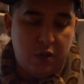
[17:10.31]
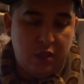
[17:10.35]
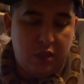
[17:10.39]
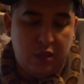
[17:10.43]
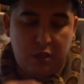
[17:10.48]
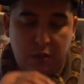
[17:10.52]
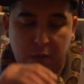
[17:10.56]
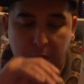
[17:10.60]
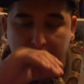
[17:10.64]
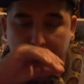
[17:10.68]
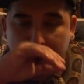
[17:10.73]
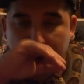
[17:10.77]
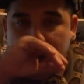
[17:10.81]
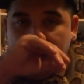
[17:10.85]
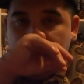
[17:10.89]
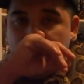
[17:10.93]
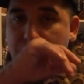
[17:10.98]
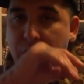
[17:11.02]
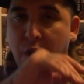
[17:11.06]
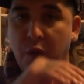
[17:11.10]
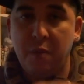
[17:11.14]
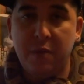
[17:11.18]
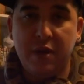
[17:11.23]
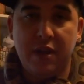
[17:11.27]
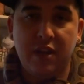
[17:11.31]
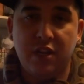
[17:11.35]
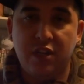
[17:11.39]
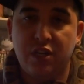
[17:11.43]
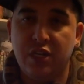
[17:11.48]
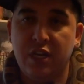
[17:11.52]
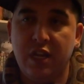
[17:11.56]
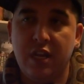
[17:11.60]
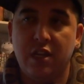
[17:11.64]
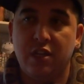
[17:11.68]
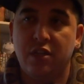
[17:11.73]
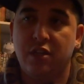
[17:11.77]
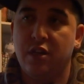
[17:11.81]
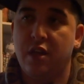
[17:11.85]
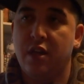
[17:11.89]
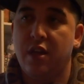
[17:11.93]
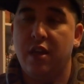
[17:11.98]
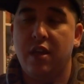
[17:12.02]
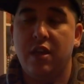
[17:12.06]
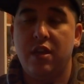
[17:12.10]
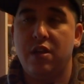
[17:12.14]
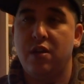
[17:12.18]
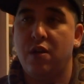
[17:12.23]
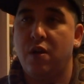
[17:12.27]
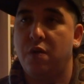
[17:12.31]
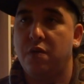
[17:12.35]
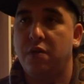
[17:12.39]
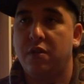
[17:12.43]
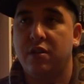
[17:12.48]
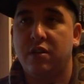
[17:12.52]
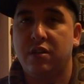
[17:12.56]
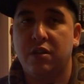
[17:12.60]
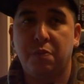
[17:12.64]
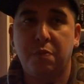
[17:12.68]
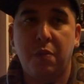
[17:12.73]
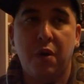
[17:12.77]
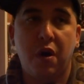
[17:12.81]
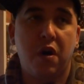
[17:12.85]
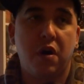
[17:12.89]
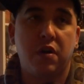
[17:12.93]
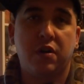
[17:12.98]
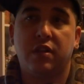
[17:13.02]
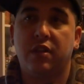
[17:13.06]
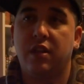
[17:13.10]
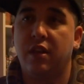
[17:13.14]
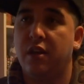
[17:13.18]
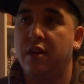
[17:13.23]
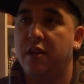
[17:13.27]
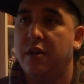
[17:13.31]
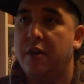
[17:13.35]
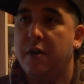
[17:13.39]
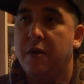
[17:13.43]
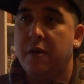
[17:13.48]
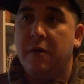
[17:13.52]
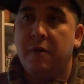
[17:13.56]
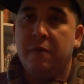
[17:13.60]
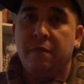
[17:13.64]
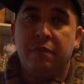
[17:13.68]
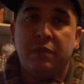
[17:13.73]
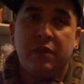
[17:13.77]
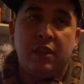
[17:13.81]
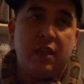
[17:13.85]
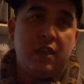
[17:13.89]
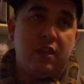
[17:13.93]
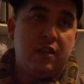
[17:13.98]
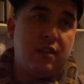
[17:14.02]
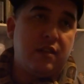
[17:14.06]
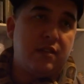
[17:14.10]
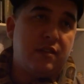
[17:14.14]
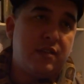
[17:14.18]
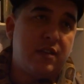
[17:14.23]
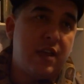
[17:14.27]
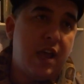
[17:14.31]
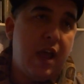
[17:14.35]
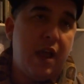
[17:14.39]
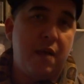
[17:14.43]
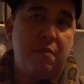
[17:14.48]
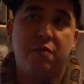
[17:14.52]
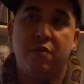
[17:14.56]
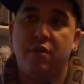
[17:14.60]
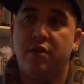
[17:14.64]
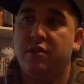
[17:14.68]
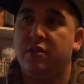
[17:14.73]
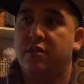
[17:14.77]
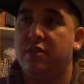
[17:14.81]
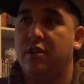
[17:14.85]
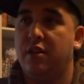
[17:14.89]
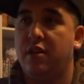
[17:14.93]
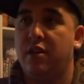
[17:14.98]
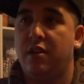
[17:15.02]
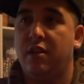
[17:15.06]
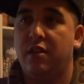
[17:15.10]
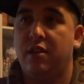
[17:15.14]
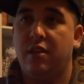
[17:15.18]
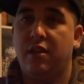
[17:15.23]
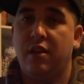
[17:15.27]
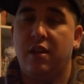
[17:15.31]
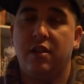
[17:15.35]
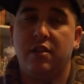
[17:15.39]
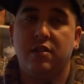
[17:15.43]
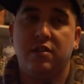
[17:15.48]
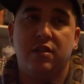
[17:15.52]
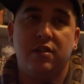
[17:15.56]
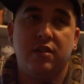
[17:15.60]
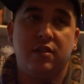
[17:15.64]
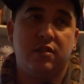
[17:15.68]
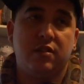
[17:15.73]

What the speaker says: with so many genes, you know, the spark, the cypress, can